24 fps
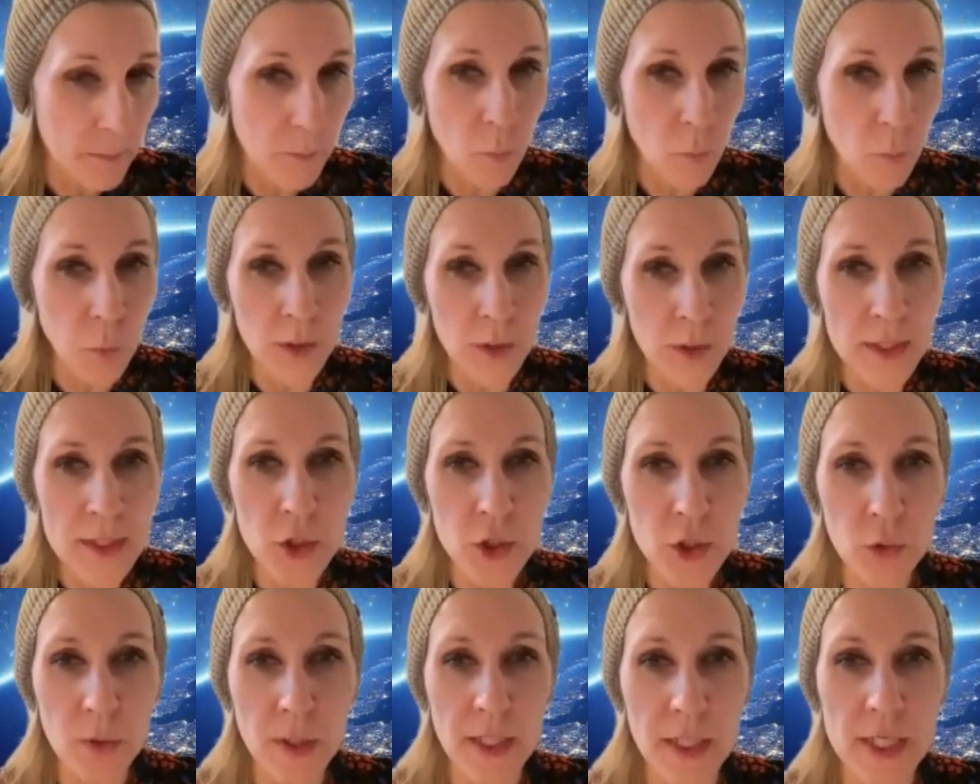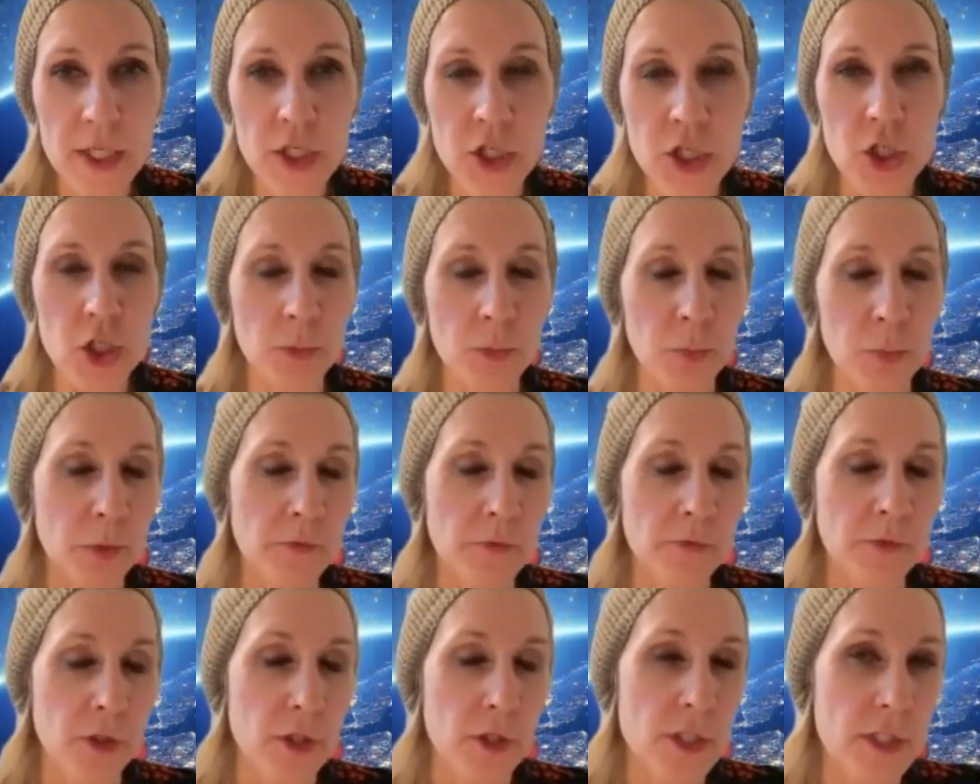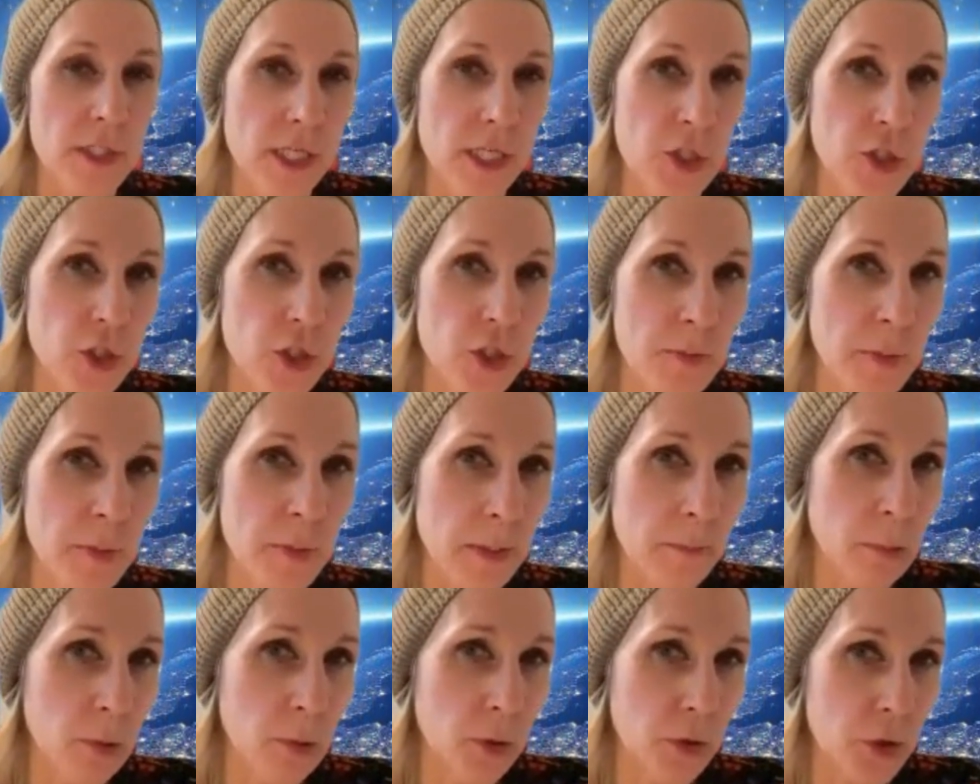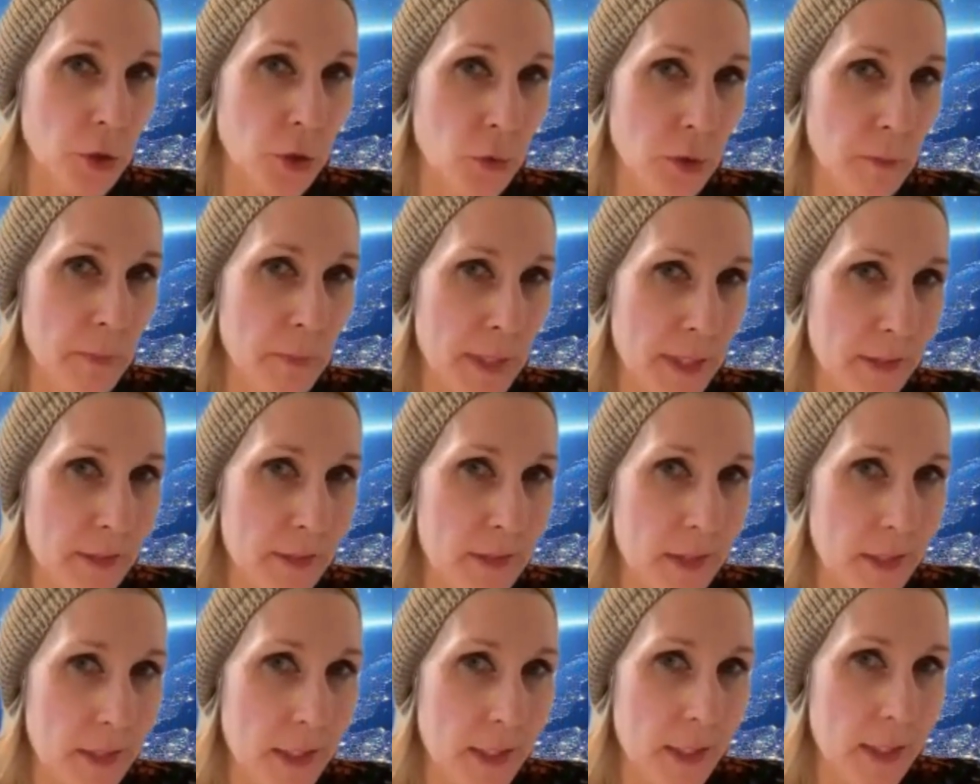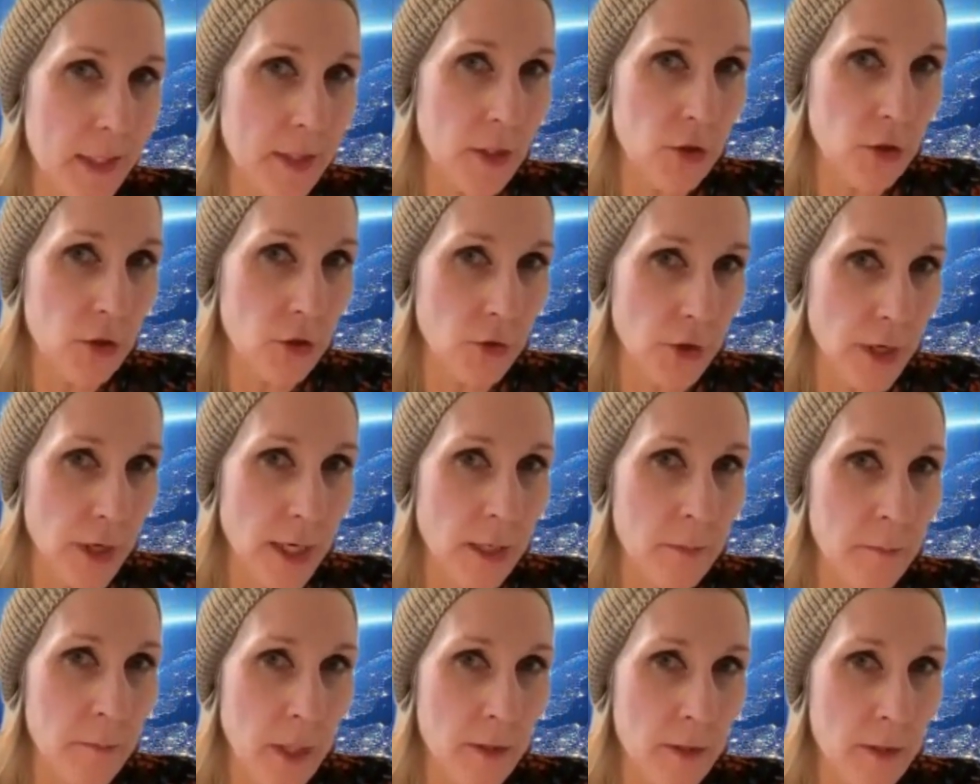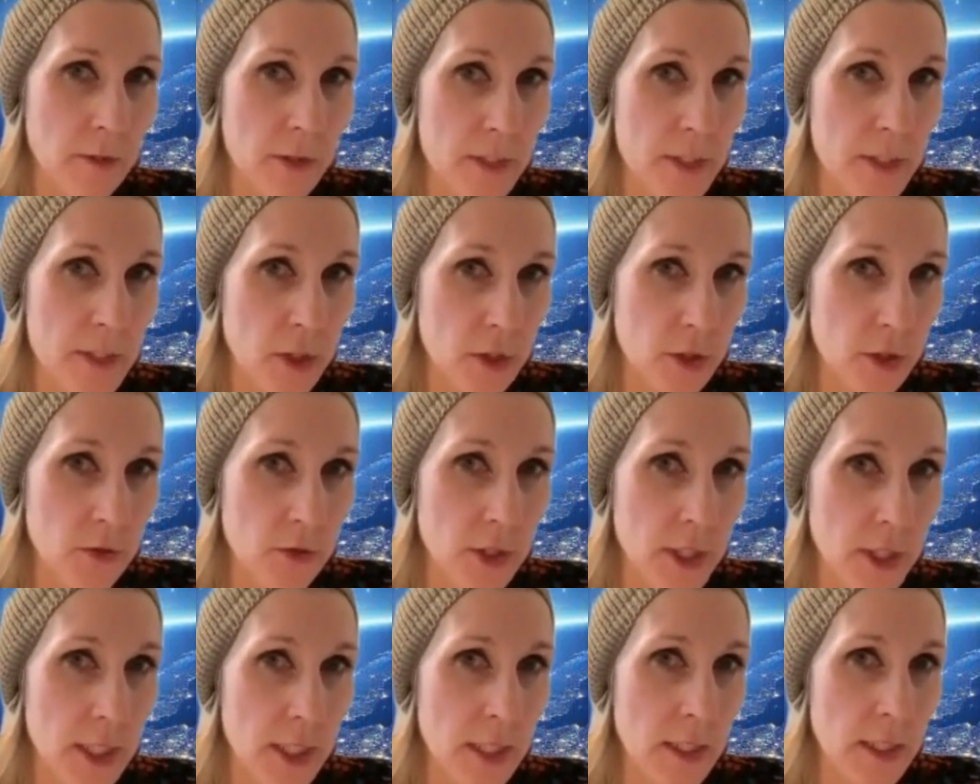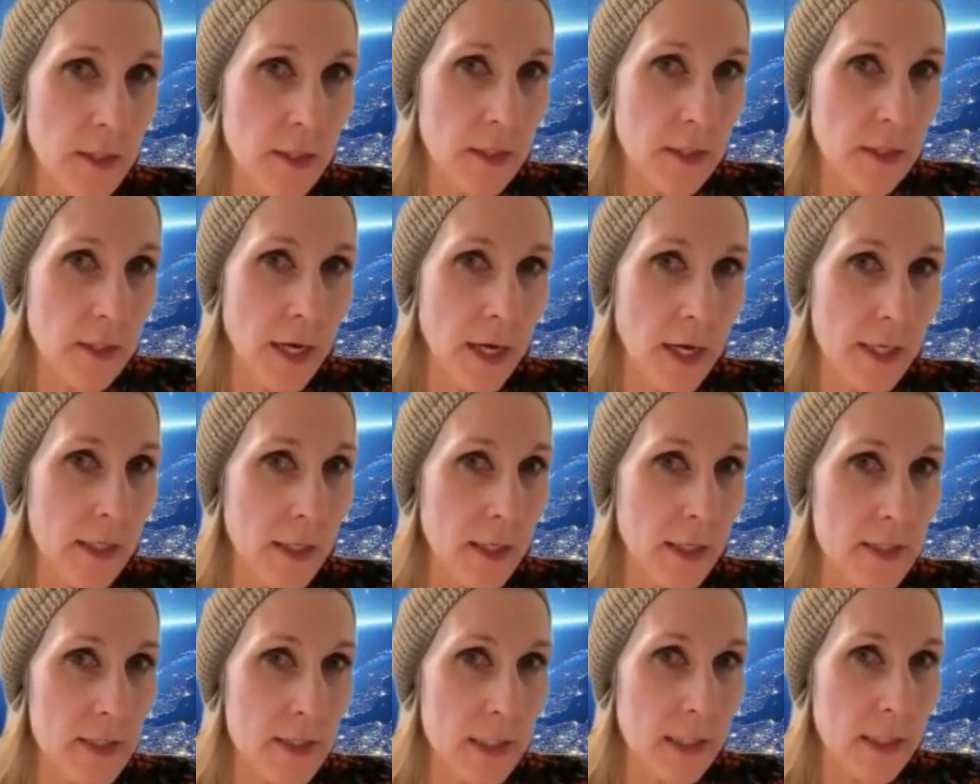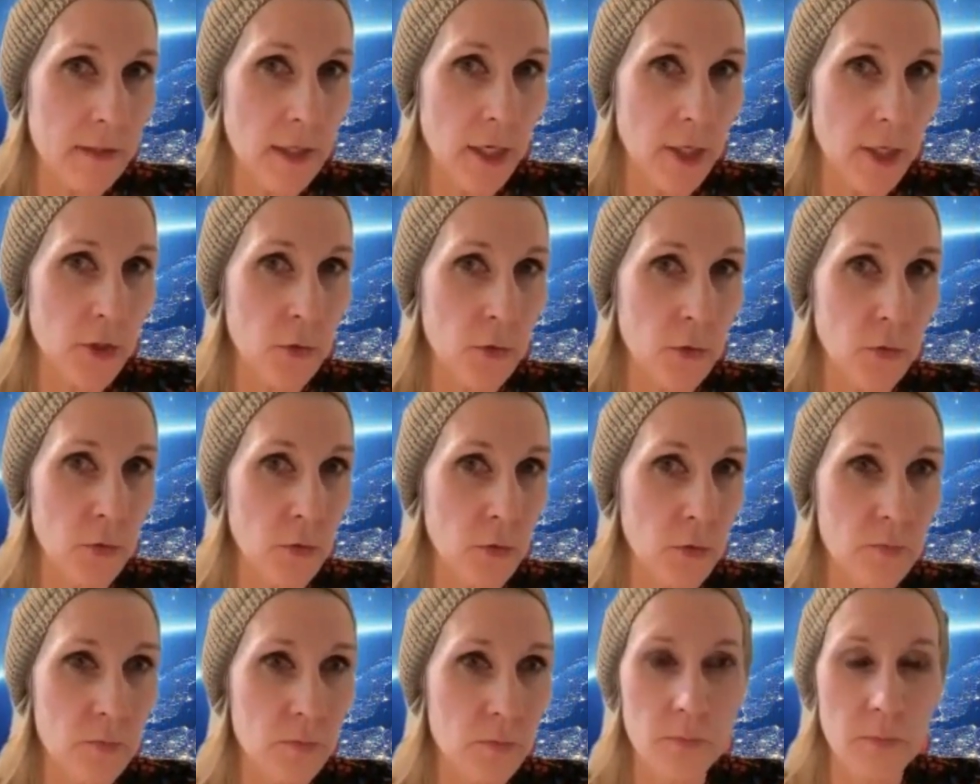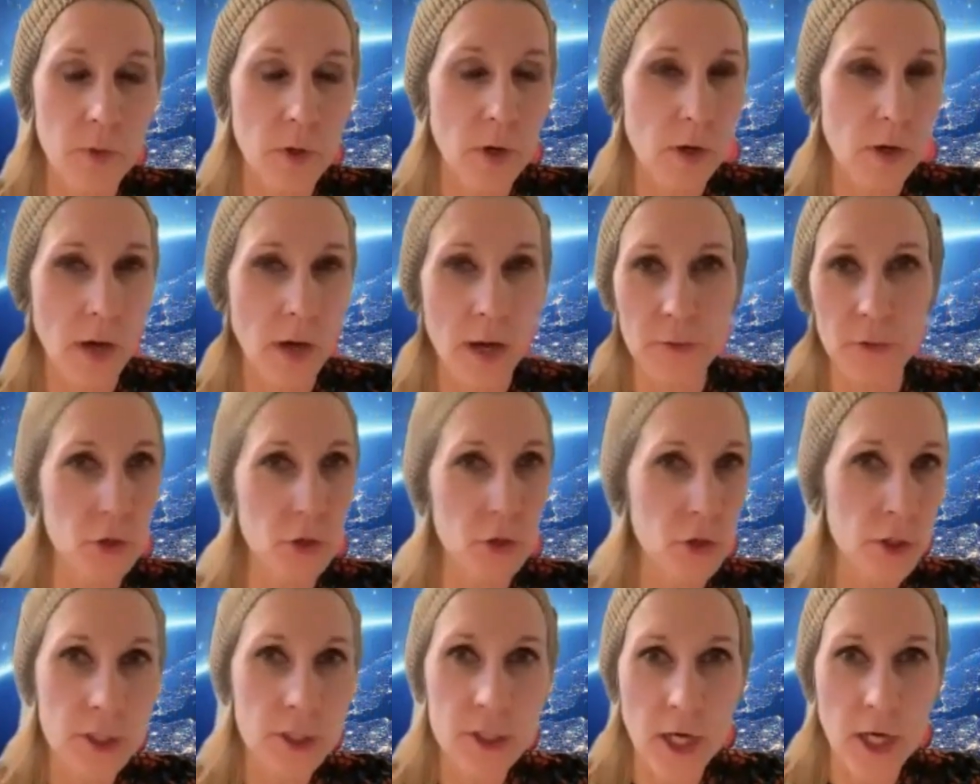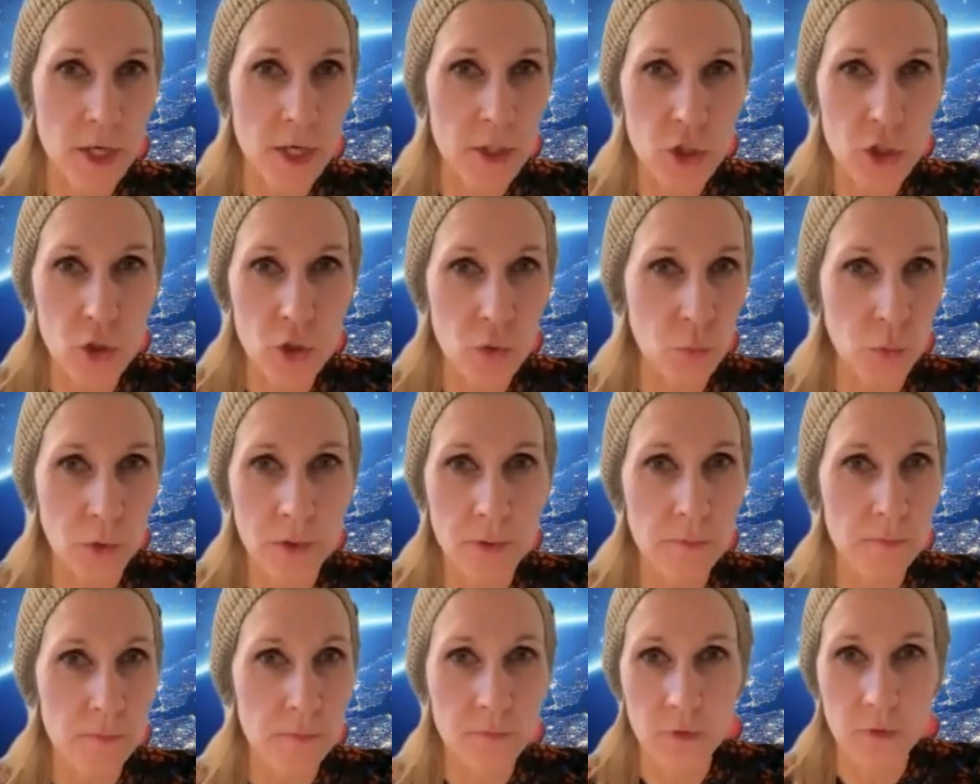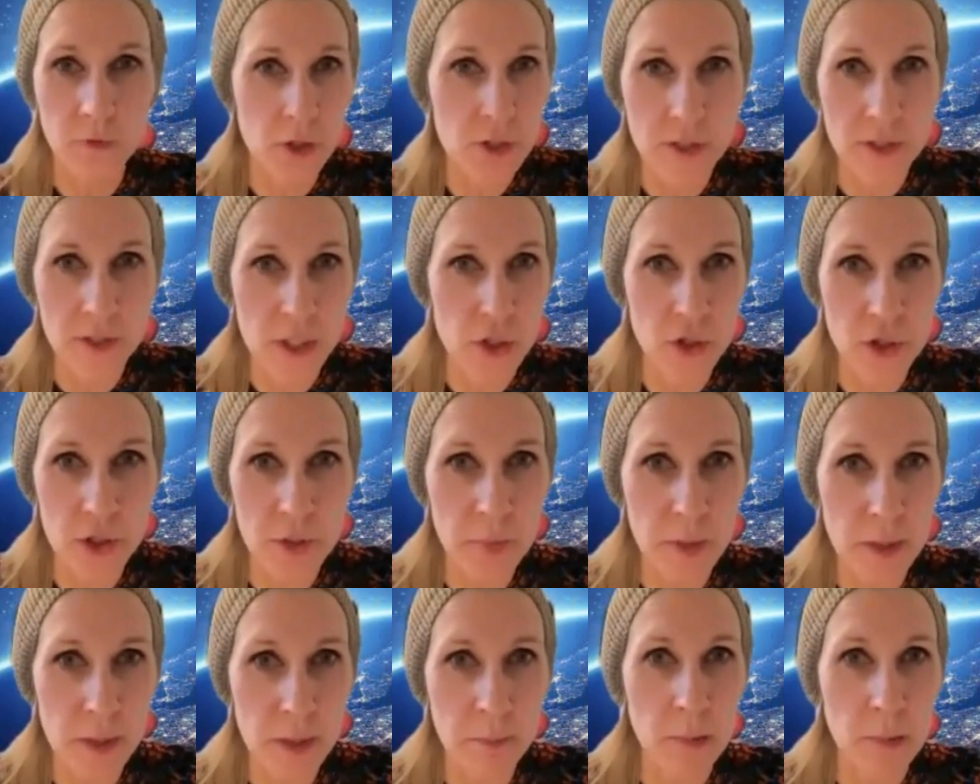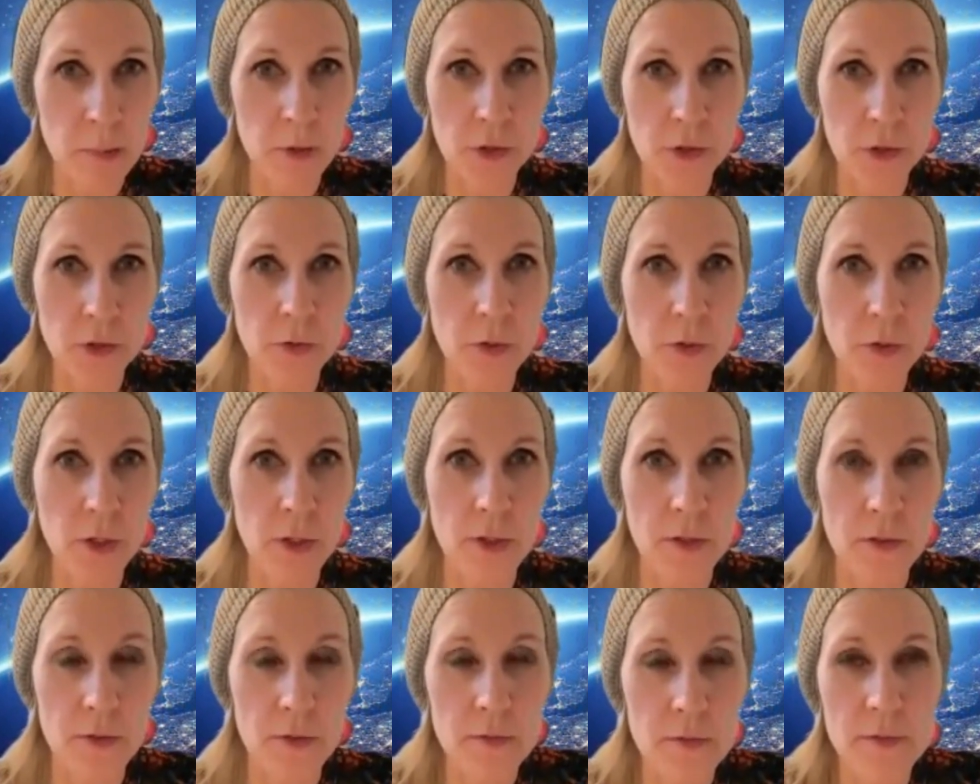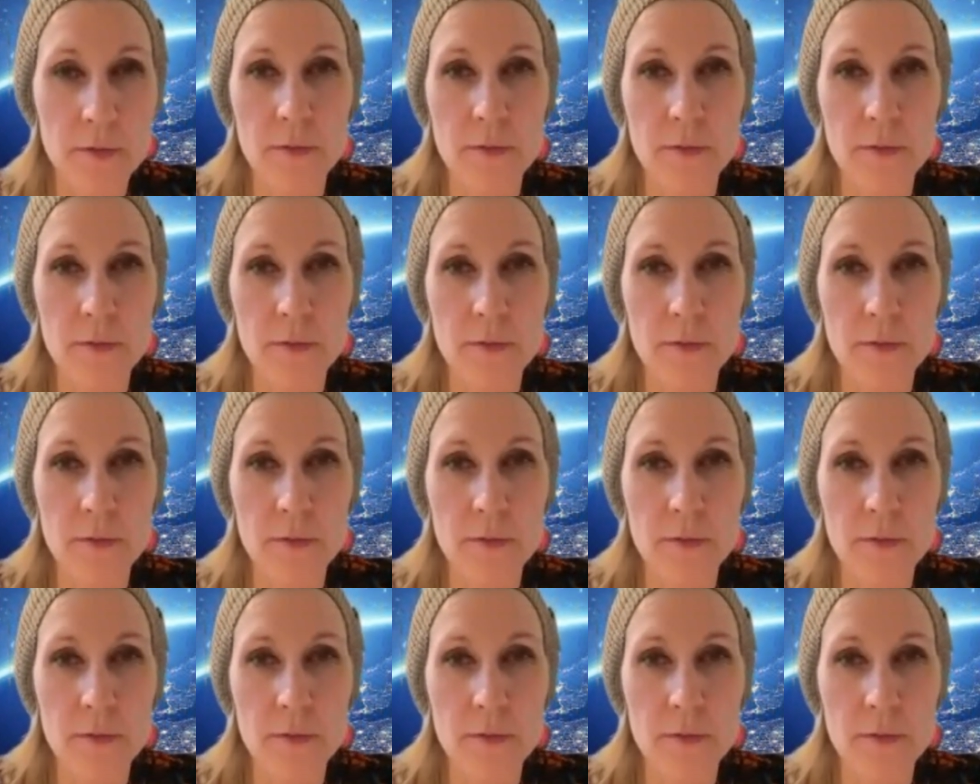what is your relationship with First Nations people? You're Métis, your grandmother is Cree, and I see that you're in touch with First Nations people. You are.